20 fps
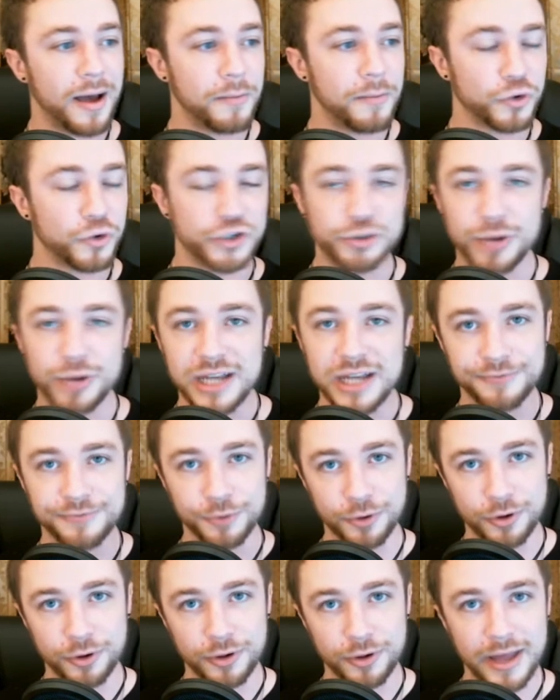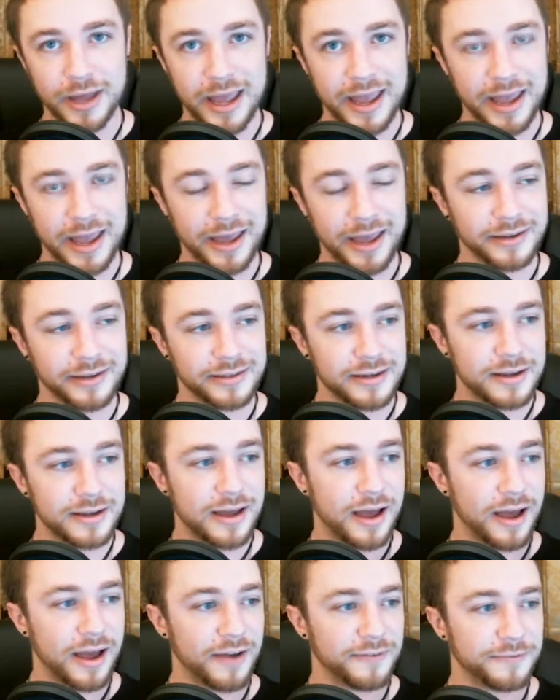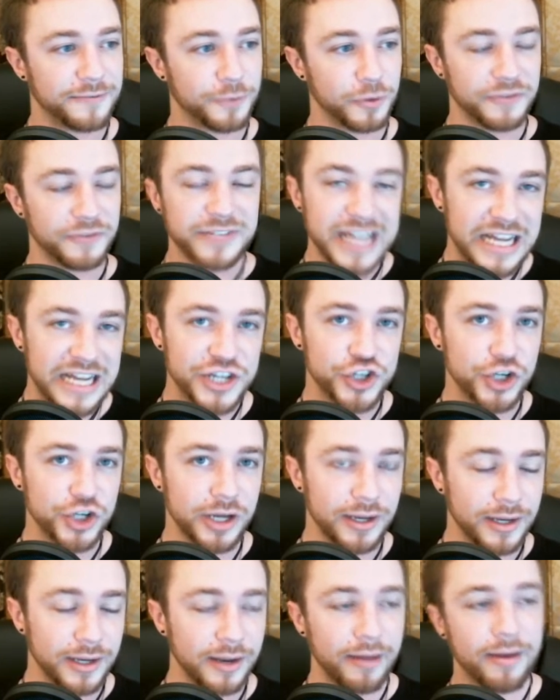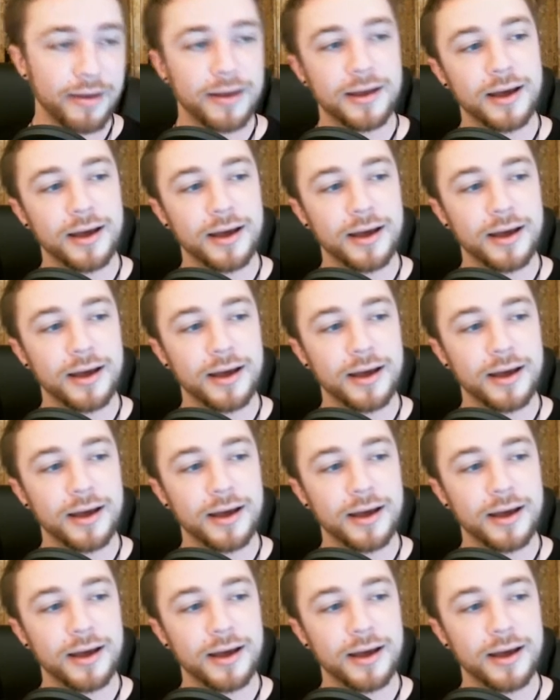more stressful and full of tension,